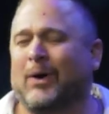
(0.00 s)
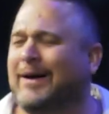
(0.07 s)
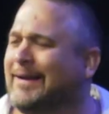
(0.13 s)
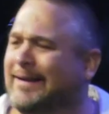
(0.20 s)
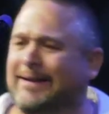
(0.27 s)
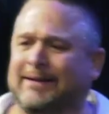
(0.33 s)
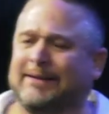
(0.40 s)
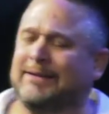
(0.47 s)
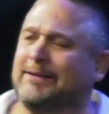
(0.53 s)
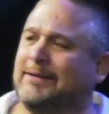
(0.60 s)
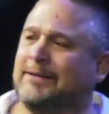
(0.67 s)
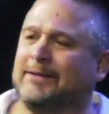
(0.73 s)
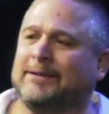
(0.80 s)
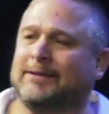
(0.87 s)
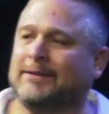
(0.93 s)
Why?
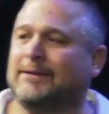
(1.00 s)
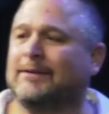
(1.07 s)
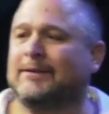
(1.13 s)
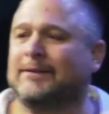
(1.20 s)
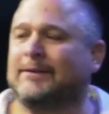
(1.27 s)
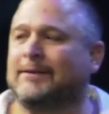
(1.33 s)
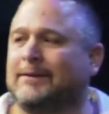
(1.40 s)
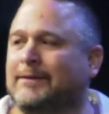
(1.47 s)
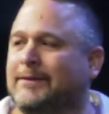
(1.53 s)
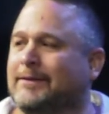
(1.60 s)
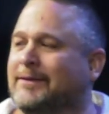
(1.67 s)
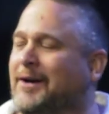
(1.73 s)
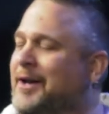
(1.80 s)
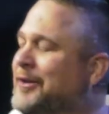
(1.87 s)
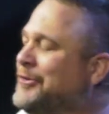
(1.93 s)

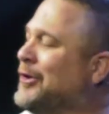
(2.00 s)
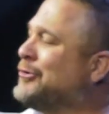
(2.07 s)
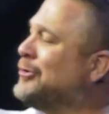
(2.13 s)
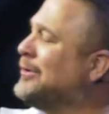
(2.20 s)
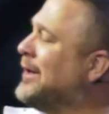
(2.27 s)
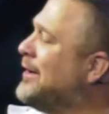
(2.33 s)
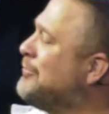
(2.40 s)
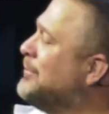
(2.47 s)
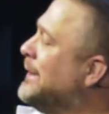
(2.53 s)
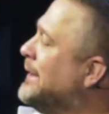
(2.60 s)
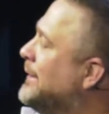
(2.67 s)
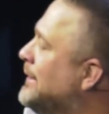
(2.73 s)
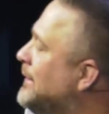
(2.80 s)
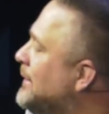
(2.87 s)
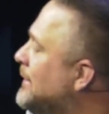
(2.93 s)
God, I thought you loved
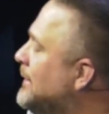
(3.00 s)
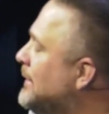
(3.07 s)
me.